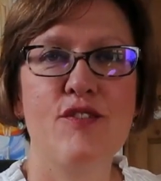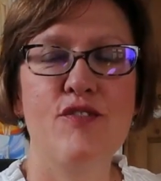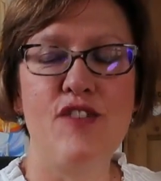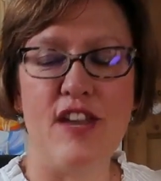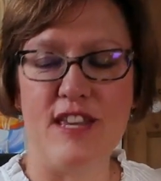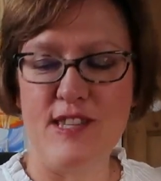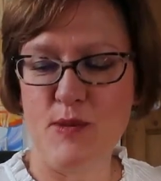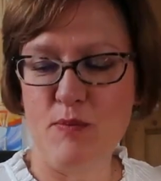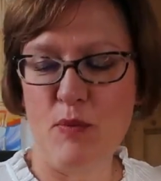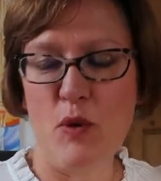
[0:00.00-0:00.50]

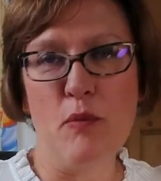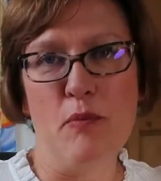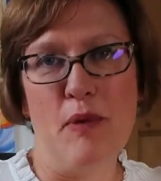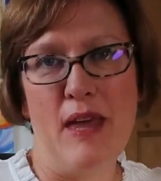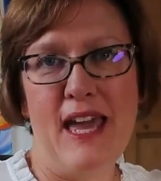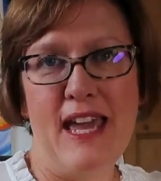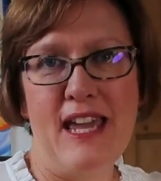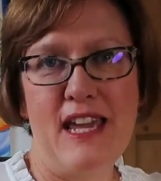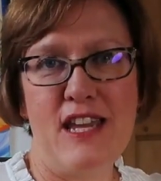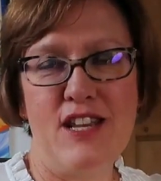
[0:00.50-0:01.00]
Facebook
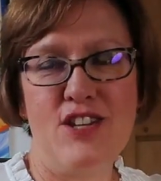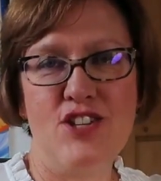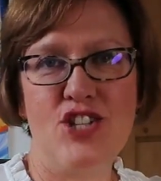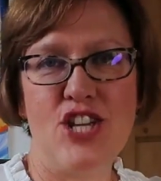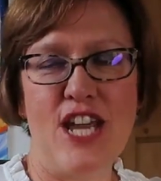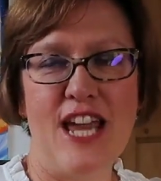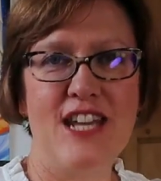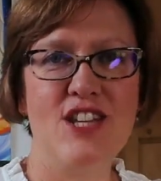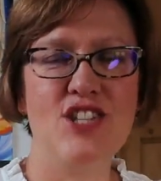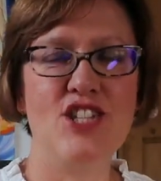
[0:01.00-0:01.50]

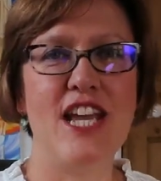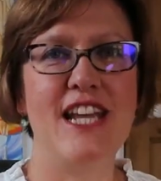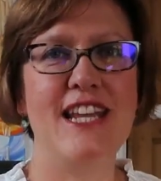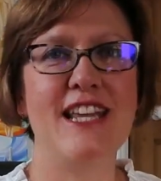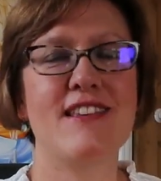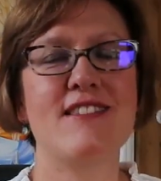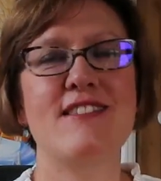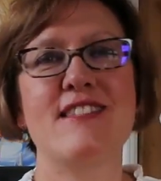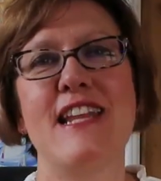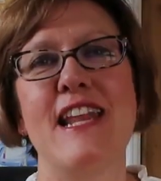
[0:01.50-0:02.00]
page
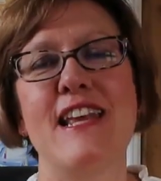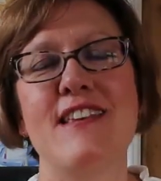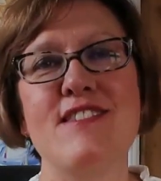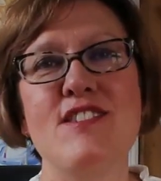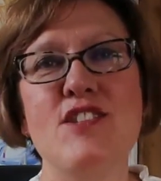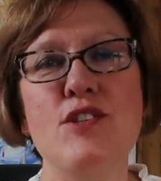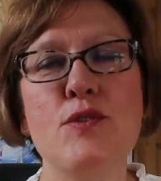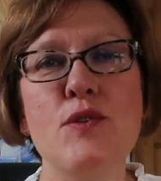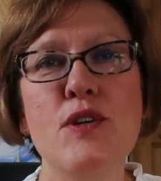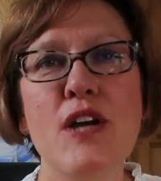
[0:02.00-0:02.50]
Angelic
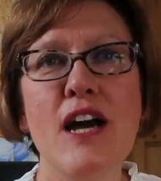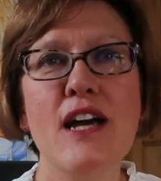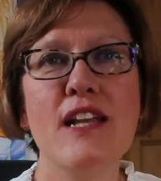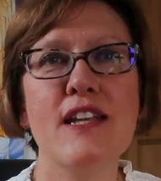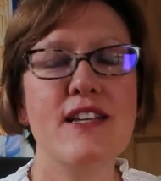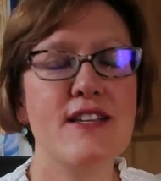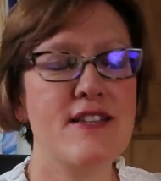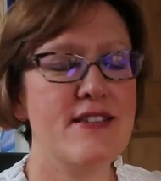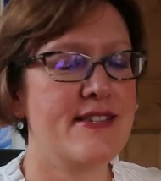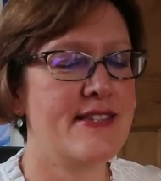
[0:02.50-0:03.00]
Celestial
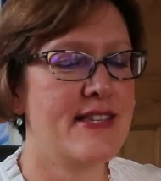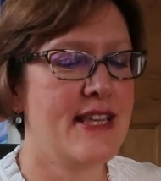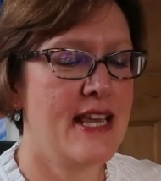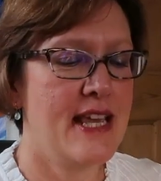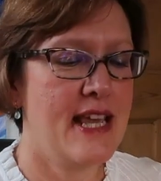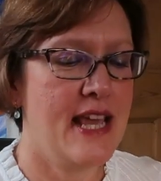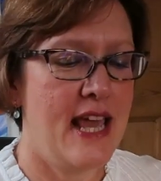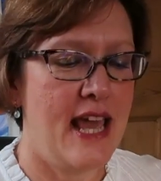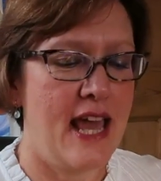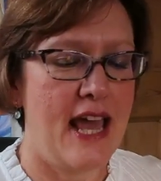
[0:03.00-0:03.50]
Colours,
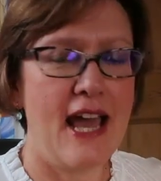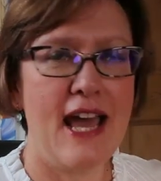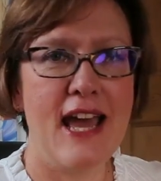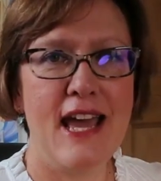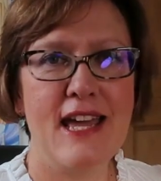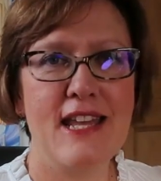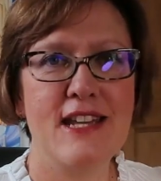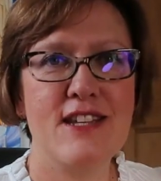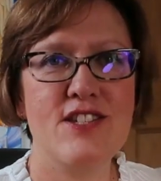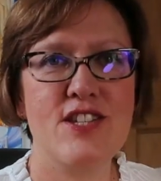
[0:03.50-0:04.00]

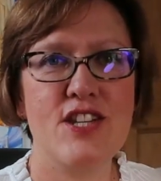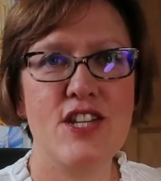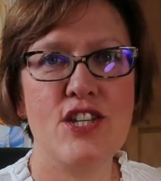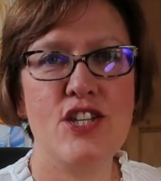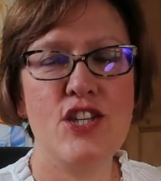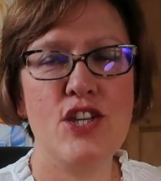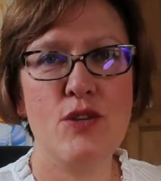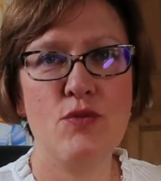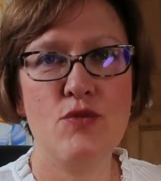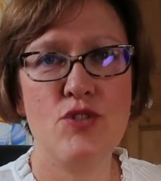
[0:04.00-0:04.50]
and
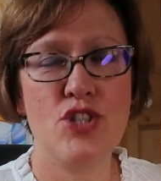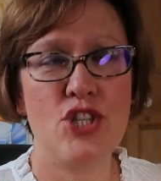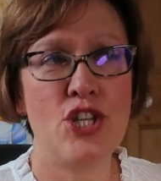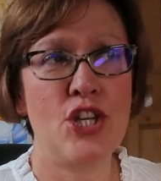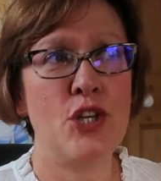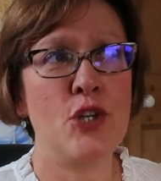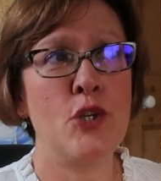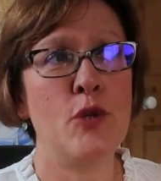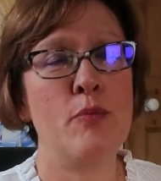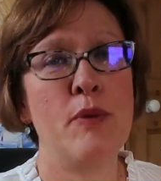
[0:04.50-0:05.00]

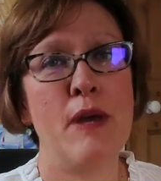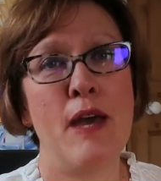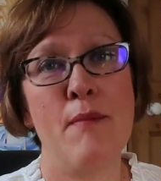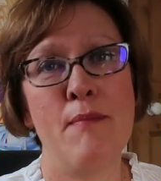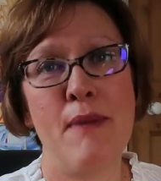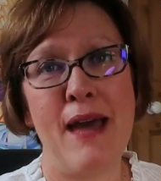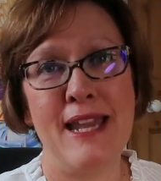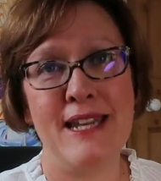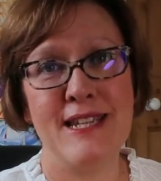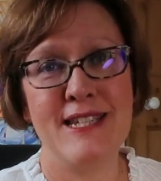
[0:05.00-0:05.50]
YouTube
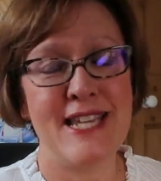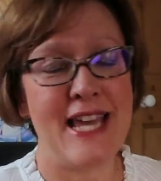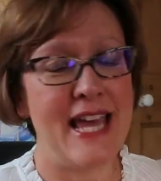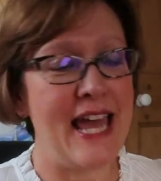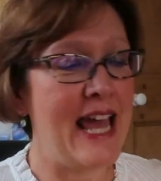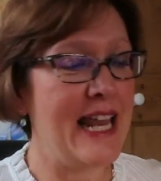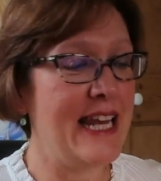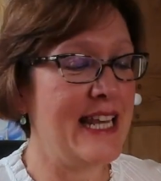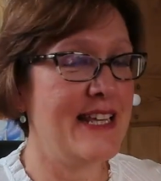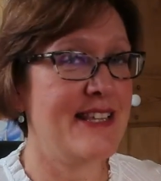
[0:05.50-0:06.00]
Amanda
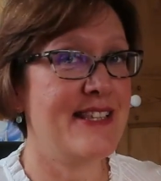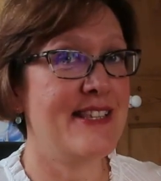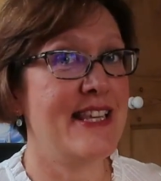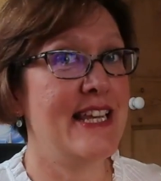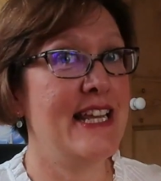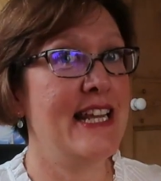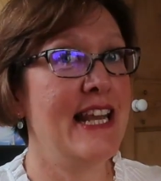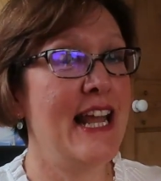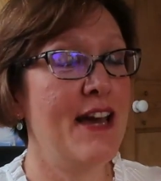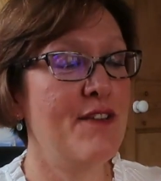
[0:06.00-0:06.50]

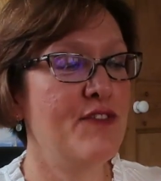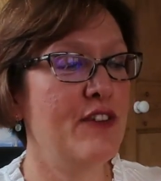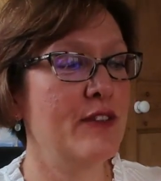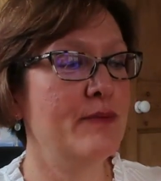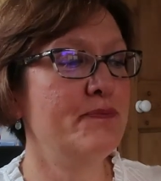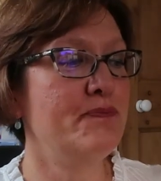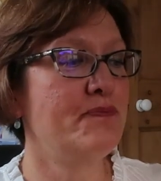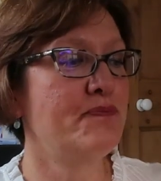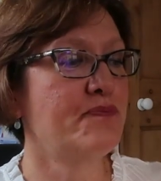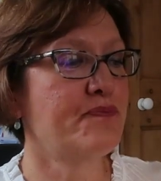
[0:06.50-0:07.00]
Ellis
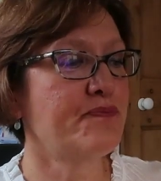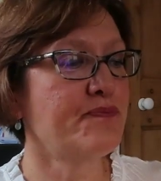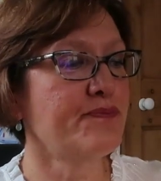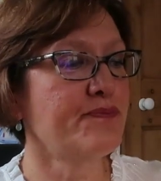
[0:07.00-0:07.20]
11.